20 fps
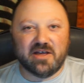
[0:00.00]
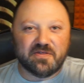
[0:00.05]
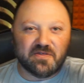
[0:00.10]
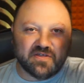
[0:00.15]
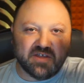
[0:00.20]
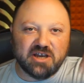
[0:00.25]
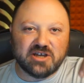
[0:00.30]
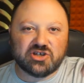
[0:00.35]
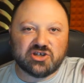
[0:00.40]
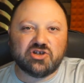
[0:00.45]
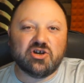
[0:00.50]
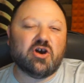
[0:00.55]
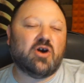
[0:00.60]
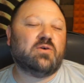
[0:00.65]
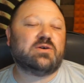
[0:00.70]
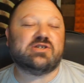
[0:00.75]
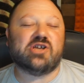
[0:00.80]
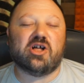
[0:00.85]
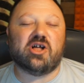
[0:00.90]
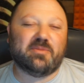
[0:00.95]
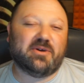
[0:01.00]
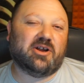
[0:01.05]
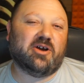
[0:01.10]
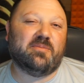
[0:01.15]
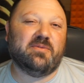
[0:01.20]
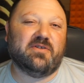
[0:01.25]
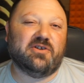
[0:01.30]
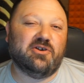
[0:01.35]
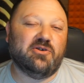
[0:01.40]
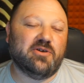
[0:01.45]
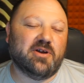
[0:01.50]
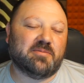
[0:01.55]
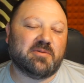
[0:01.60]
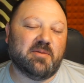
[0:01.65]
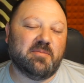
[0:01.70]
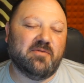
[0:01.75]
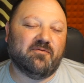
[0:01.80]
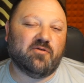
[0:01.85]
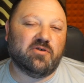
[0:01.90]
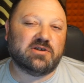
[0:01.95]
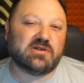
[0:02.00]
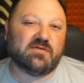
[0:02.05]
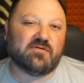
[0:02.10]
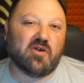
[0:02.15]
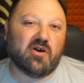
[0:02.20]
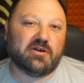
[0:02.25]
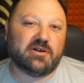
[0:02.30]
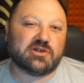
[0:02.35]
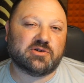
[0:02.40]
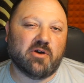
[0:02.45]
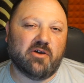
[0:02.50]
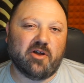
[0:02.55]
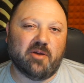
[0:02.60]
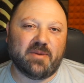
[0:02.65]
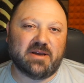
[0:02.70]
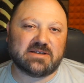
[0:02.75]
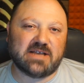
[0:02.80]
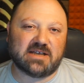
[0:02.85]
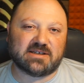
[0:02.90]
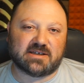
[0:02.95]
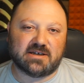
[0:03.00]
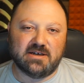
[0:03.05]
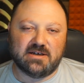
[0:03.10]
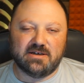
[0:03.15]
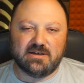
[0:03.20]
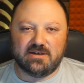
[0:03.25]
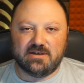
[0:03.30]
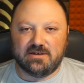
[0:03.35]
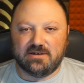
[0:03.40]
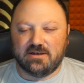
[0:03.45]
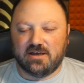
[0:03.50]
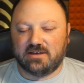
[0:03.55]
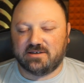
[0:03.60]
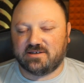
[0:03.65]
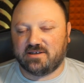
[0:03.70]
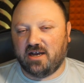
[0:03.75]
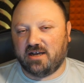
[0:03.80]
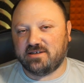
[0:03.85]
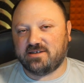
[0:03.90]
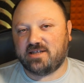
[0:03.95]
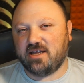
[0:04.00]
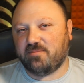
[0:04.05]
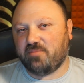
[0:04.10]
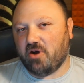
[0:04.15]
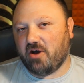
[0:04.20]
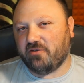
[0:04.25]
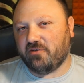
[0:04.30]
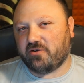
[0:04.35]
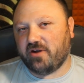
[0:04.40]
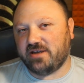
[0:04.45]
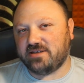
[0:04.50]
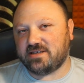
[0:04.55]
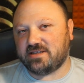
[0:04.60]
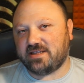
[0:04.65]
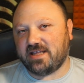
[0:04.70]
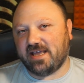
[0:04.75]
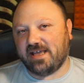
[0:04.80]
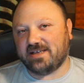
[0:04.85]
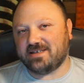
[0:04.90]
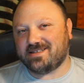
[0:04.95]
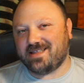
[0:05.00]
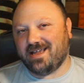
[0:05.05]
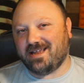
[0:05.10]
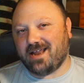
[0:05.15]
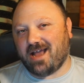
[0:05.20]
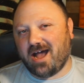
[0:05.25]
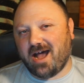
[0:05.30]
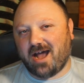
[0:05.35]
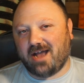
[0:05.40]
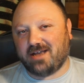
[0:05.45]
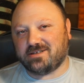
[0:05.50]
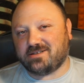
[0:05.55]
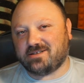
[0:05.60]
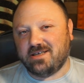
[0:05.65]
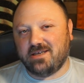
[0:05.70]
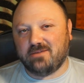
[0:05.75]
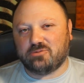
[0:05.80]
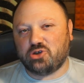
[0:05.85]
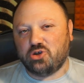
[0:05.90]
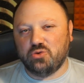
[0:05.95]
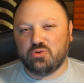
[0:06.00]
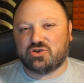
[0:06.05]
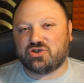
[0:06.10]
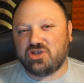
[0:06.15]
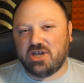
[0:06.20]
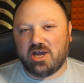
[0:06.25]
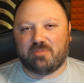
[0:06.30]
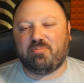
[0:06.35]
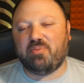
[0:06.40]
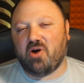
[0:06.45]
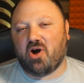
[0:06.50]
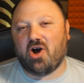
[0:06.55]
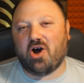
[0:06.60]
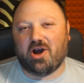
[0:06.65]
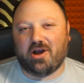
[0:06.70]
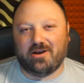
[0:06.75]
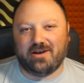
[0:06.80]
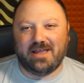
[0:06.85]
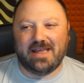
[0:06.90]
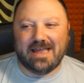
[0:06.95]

This show is all about helping the new and upcoming voiceover artists grow their business and sidestep all the crazy things that I seem to step on.